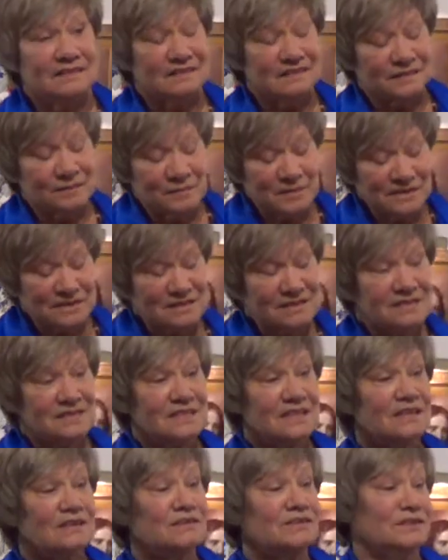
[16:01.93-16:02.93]
Let me just
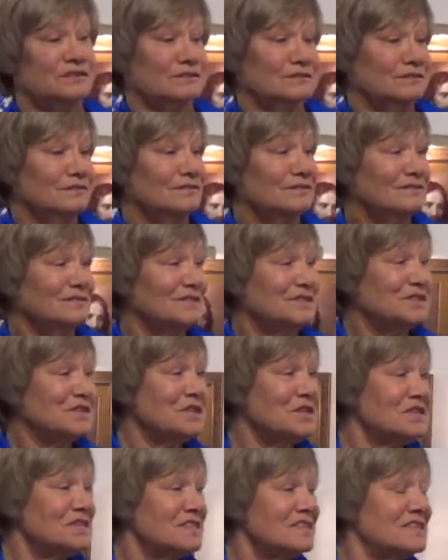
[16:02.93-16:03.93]
tell you,
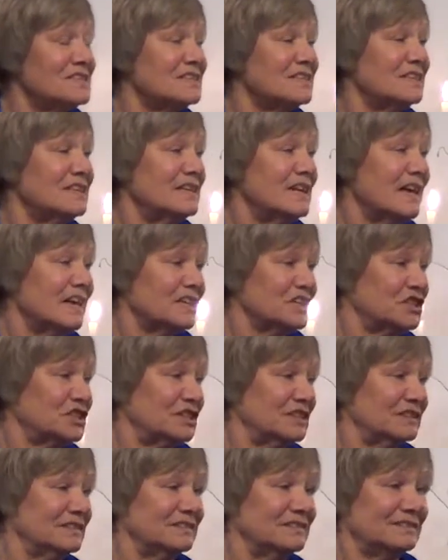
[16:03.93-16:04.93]
just this
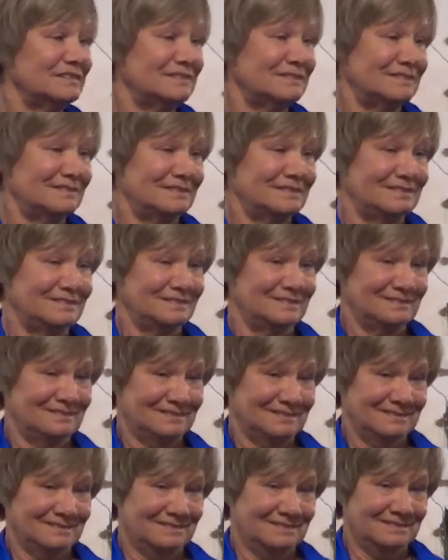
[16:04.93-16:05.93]
connection
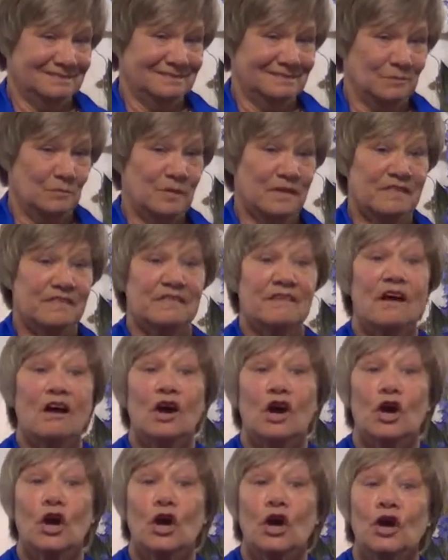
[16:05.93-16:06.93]
with
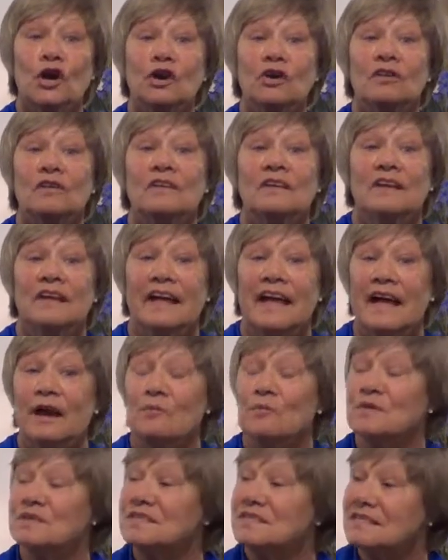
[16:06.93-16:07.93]
her
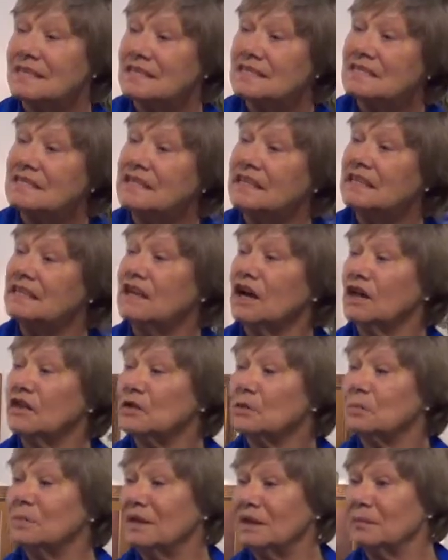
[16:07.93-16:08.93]
and with 16
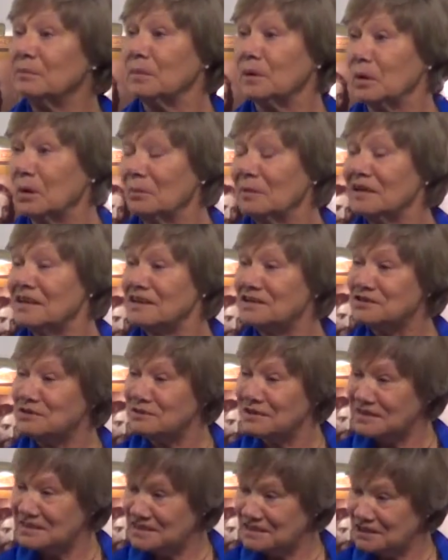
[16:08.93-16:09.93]
other people, because you
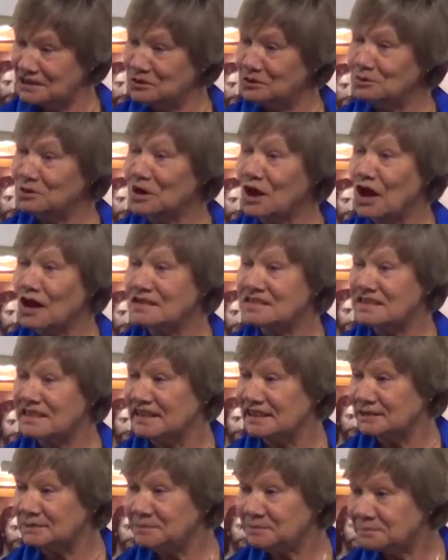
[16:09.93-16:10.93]
can see who logs
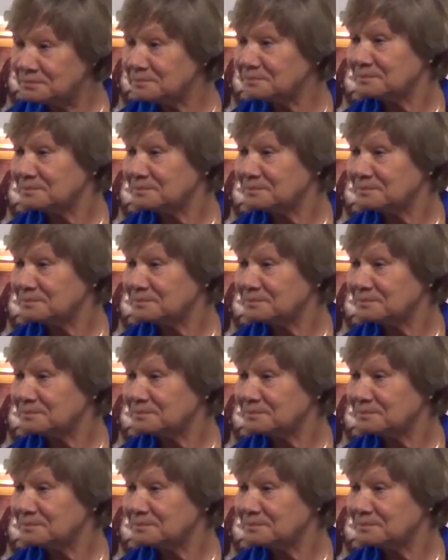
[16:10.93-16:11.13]
in.